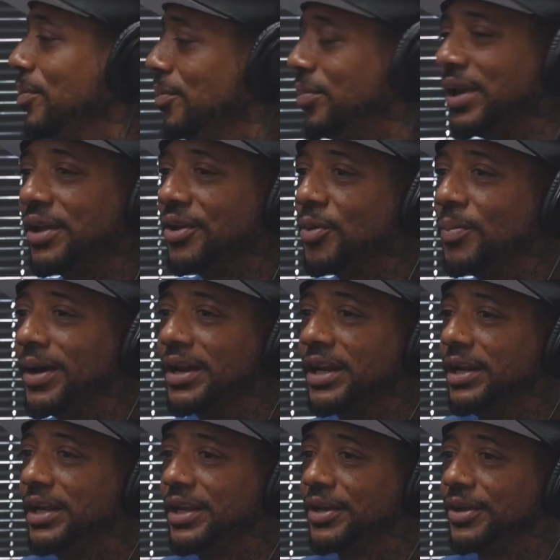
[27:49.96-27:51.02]
but ain't nobody
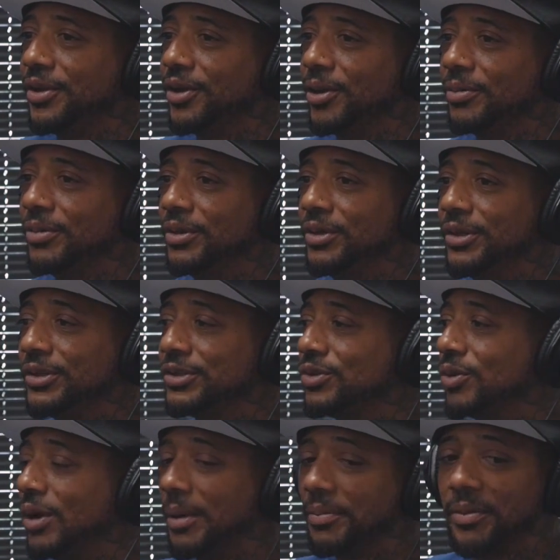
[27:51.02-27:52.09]
linking up.
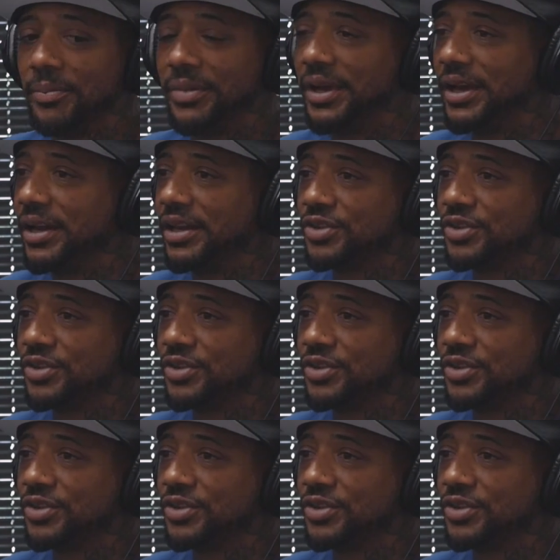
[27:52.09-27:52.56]
So I'm the man